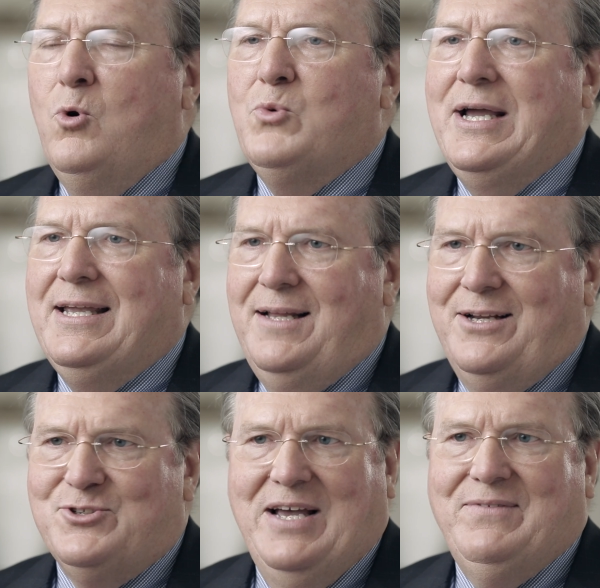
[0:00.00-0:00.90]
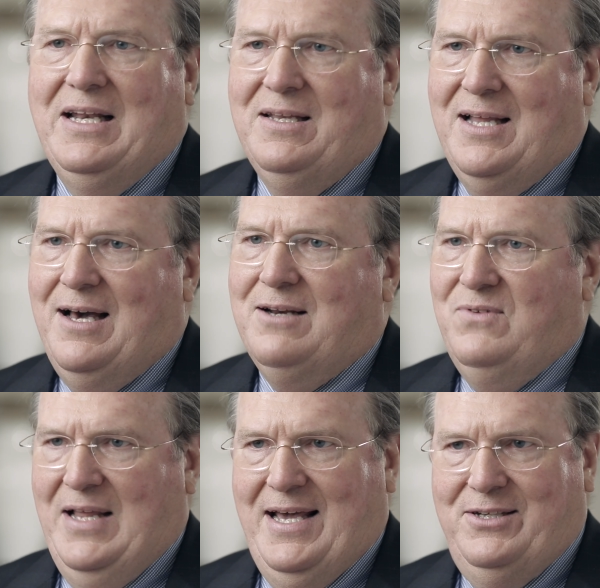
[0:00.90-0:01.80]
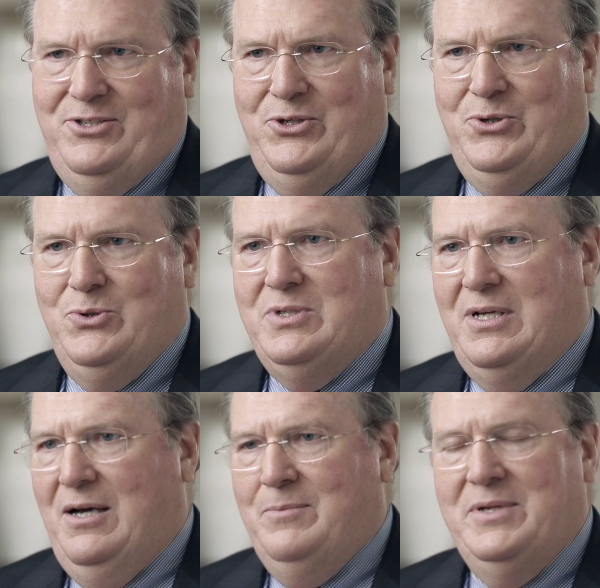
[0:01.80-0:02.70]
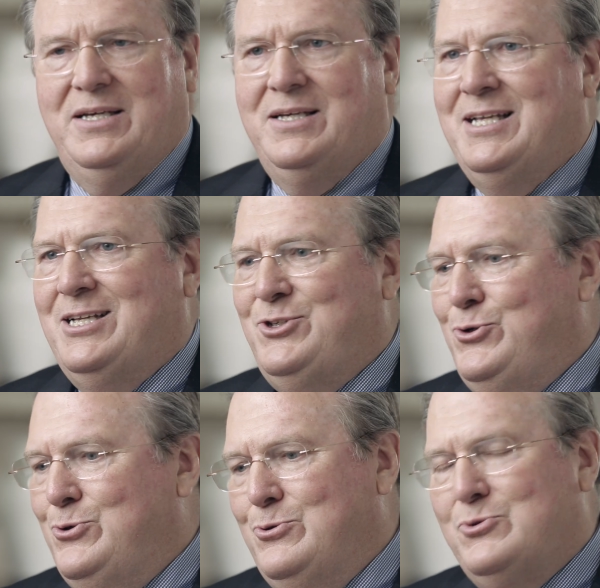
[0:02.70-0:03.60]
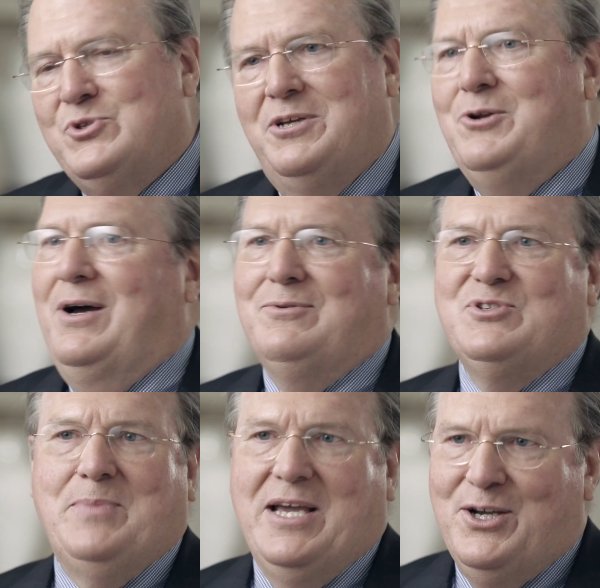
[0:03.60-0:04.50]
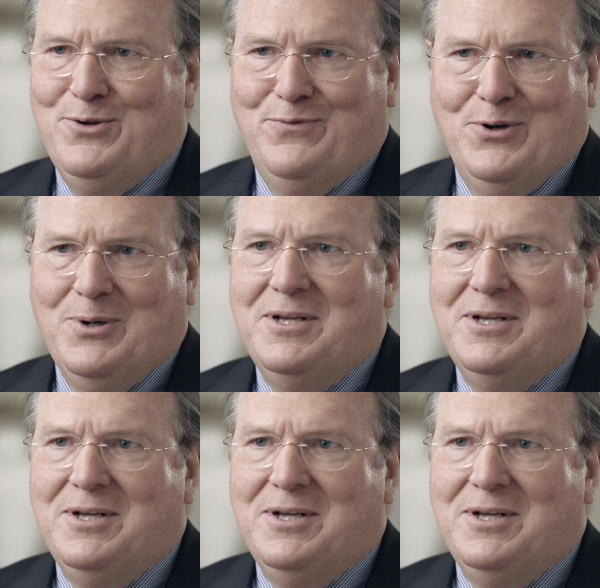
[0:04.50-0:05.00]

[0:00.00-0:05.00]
Well, regulators have a lot of latitude to come in and use, I was a banker for